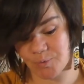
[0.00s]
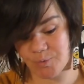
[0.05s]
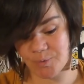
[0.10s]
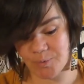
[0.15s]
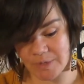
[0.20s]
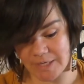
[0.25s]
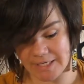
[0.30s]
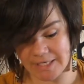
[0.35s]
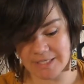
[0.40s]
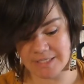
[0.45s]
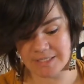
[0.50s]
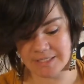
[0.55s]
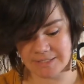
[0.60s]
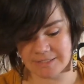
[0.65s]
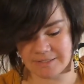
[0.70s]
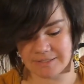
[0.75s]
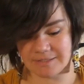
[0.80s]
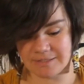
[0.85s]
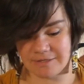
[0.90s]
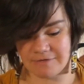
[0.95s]

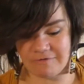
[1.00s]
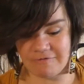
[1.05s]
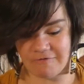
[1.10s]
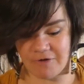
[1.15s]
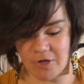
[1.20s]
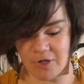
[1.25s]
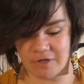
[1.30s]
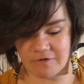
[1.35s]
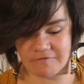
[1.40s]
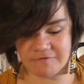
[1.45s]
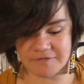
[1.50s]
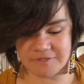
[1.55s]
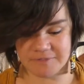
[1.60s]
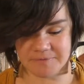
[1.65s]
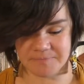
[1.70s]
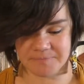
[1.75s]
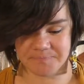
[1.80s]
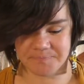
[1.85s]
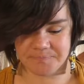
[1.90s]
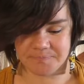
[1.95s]
Quite involved.
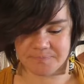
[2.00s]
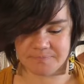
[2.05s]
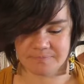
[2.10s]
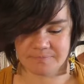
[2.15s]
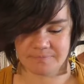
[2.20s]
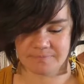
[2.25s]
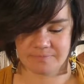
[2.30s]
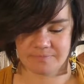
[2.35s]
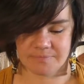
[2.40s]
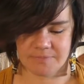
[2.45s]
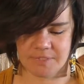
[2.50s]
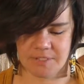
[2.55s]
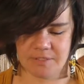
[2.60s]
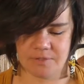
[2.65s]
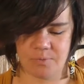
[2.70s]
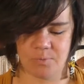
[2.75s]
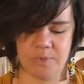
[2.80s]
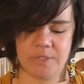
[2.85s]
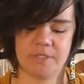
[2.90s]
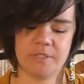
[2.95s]

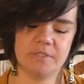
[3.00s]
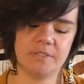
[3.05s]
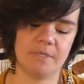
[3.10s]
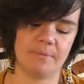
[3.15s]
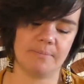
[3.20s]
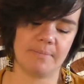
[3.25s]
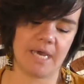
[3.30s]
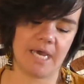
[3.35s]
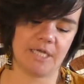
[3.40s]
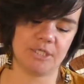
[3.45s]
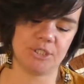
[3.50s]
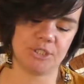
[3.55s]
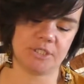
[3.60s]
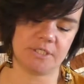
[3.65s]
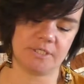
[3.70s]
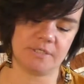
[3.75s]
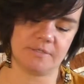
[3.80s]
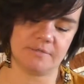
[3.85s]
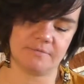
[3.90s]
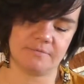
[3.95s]
We couldn't
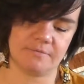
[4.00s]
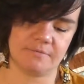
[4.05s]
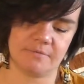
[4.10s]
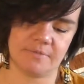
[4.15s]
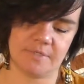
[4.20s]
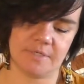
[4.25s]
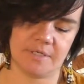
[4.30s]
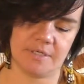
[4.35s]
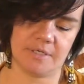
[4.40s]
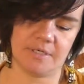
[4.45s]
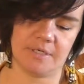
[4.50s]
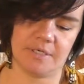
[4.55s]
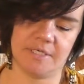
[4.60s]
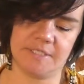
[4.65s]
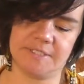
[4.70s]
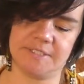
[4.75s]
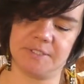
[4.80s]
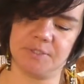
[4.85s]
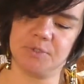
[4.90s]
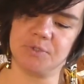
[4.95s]
imagine a
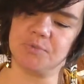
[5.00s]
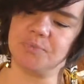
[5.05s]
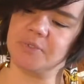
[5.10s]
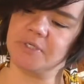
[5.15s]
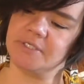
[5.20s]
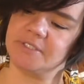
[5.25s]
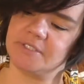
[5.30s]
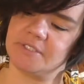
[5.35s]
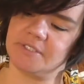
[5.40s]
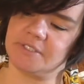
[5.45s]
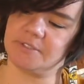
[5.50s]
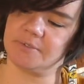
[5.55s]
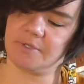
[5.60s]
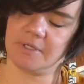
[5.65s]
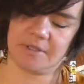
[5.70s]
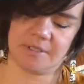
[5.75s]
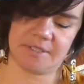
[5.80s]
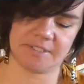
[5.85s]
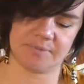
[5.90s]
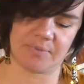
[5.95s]
single person
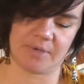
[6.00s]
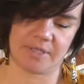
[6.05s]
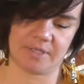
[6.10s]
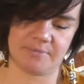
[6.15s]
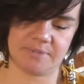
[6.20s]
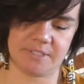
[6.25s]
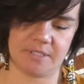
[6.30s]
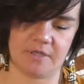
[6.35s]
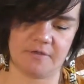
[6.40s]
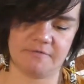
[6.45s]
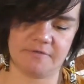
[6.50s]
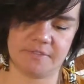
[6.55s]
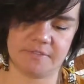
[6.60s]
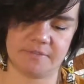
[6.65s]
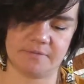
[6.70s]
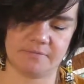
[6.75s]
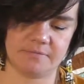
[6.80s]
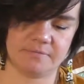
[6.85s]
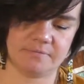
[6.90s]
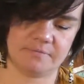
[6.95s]
doing this by themselves,
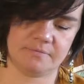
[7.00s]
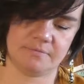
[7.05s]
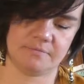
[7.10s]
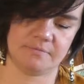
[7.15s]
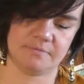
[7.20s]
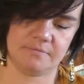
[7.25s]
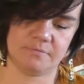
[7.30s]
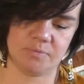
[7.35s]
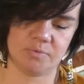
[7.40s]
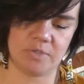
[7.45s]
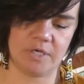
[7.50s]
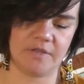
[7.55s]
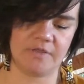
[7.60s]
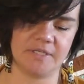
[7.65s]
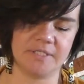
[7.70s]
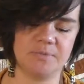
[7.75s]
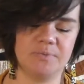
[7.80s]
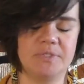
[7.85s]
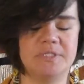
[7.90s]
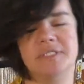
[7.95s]
right?
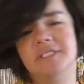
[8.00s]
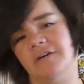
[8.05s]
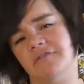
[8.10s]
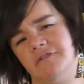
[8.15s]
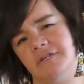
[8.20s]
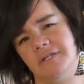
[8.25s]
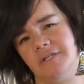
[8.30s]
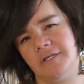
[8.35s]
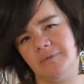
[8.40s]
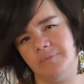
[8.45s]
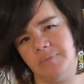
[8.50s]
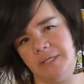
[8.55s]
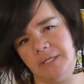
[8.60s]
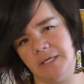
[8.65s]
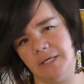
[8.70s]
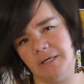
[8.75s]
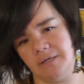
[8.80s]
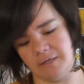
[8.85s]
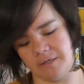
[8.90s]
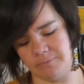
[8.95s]
This would definitely be
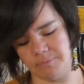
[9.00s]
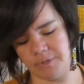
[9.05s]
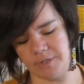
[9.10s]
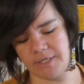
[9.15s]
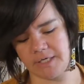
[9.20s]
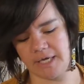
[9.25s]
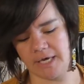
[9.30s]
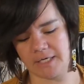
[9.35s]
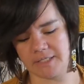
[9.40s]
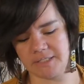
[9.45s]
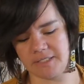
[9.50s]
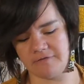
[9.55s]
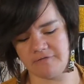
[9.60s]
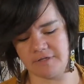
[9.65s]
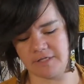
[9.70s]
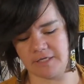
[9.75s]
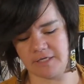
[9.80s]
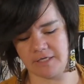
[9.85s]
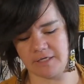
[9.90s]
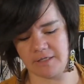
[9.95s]
a community
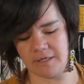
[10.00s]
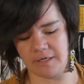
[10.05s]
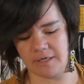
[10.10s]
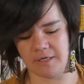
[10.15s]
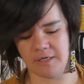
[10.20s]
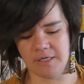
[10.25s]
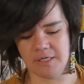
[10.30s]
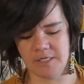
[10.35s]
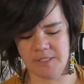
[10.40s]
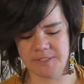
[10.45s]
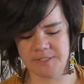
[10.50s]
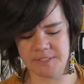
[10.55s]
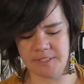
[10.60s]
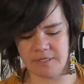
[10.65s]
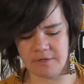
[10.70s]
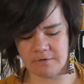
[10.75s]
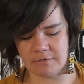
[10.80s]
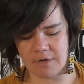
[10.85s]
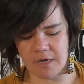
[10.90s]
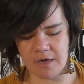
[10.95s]
activity, like
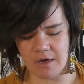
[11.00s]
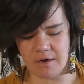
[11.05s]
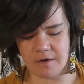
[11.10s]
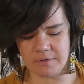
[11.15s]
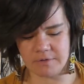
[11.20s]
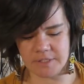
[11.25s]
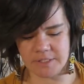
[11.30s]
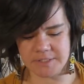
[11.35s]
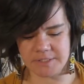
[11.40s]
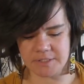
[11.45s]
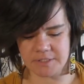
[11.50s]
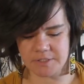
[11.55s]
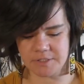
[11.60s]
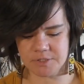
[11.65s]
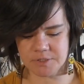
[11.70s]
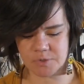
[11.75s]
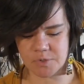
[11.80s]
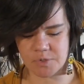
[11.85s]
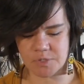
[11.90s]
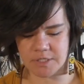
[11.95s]
sitting around listening to
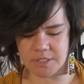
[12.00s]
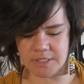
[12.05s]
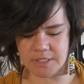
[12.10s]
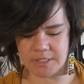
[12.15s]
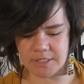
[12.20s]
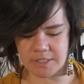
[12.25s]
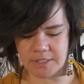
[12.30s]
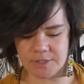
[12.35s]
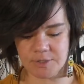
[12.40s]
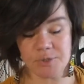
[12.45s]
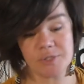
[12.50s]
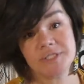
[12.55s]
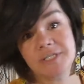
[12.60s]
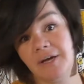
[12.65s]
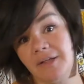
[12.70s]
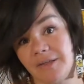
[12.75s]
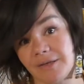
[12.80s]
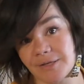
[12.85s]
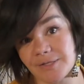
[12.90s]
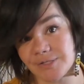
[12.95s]
stories or
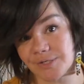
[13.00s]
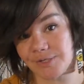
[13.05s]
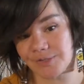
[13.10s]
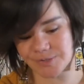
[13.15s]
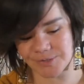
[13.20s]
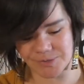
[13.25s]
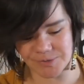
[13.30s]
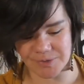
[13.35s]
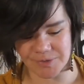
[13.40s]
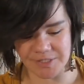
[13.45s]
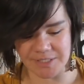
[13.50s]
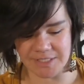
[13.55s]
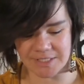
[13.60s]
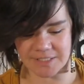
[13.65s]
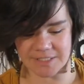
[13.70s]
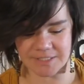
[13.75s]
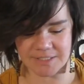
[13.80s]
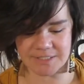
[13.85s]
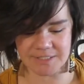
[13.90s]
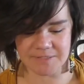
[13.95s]
telling each other
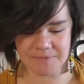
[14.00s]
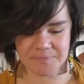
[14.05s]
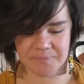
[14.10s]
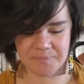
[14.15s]
stories.